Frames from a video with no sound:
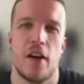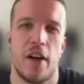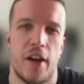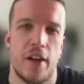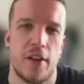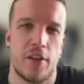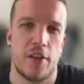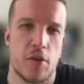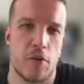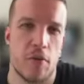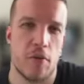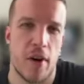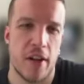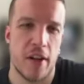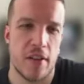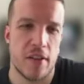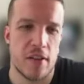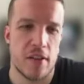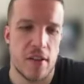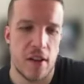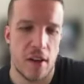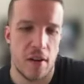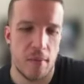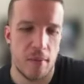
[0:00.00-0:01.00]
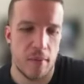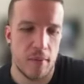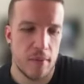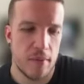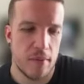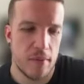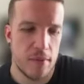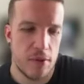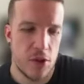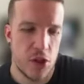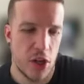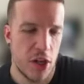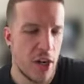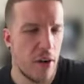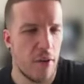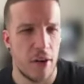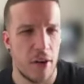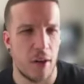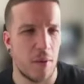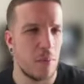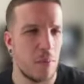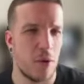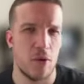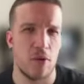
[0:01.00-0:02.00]
had to write some
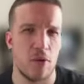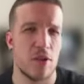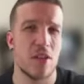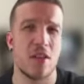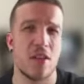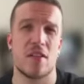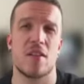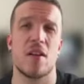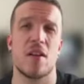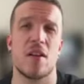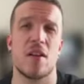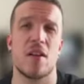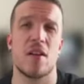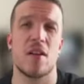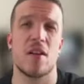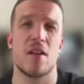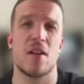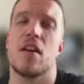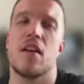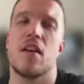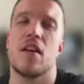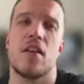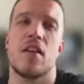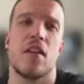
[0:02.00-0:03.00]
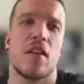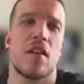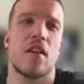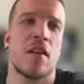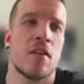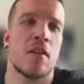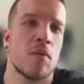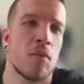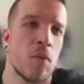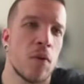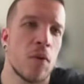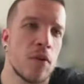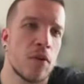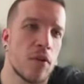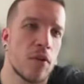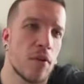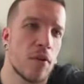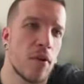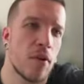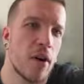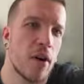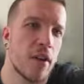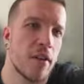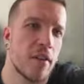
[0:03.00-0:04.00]
generic music, something, and he didn't want to
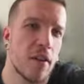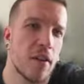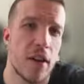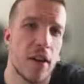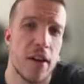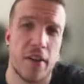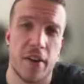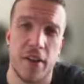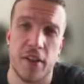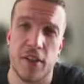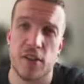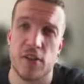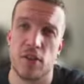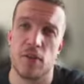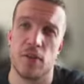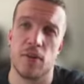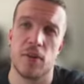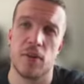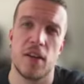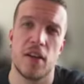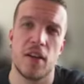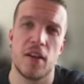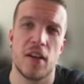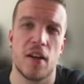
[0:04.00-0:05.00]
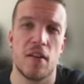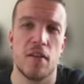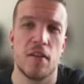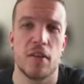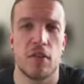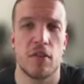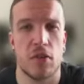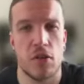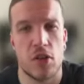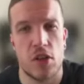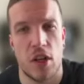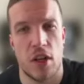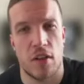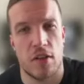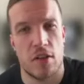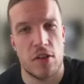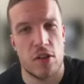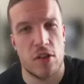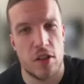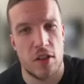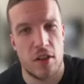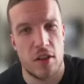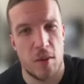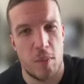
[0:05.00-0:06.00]
write the lyrics, so he gave it to Chat
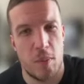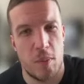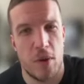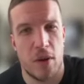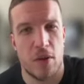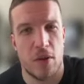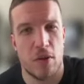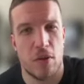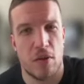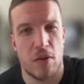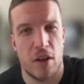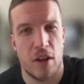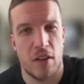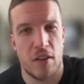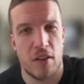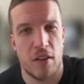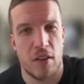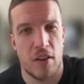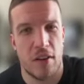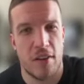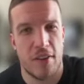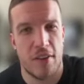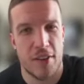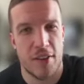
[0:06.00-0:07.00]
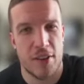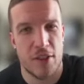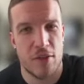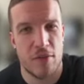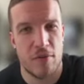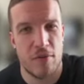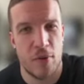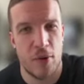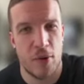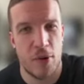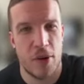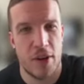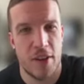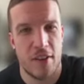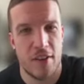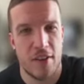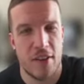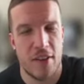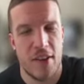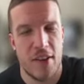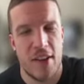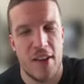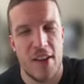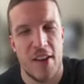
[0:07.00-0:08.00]
GTP to write the lyrics for
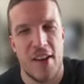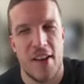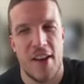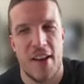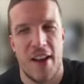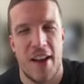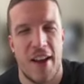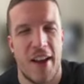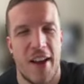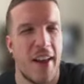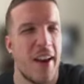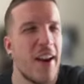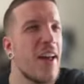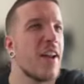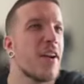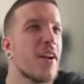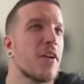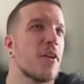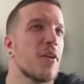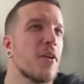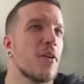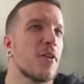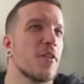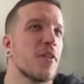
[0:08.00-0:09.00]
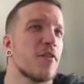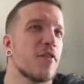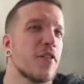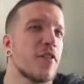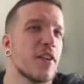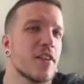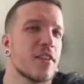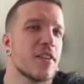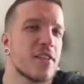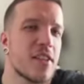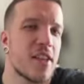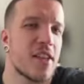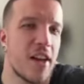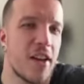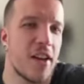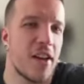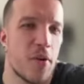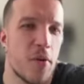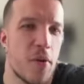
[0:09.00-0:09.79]
it. And I don't know, it feels kind